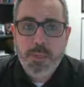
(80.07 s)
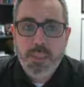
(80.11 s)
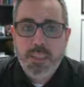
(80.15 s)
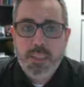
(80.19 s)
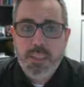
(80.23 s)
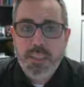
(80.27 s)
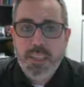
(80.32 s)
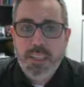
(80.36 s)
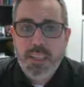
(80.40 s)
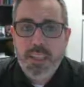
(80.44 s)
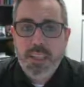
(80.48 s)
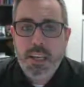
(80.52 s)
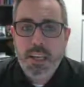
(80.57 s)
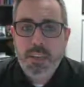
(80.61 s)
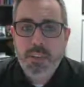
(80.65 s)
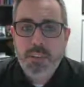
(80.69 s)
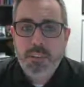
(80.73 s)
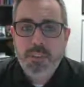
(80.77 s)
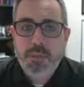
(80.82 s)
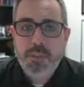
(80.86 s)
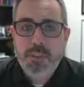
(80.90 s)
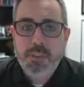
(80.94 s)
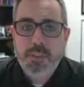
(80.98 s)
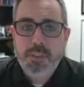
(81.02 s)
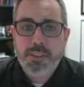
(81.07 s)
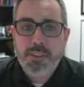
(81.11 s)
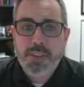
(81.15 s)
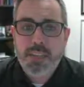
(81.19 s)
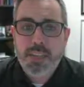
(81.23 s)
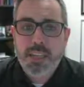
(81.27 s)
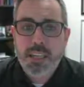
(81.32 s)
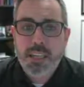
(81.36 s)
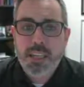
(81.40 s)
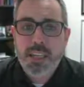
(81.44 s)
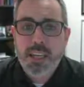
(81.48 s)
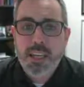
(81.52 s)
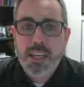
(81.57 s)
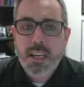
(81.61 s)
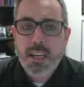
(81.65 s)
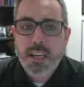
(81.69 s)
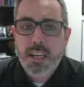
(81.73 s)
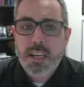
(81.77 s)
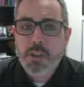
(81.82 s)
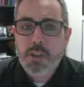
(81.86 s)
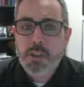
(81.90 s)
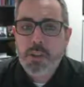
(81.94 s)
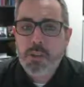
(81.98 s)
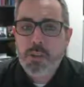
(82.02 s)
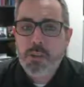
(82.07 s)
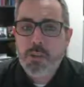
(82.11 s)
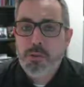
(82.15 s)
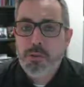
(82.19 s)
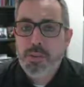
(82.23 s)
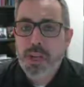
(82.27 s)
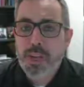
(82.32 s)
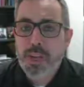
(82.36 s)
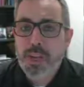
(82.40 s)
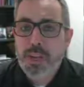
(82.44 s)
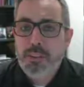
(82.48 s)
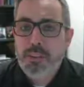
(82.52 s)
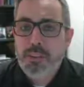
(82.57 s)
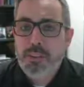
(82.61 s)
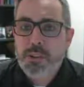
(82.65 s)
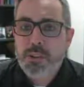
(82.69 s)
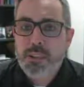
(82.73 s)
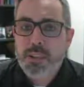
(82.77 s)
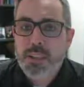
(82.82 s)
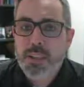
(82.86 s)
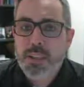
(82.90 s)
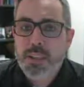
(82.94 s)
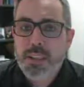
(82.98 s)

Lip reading: when it says, how do you feel today, you answer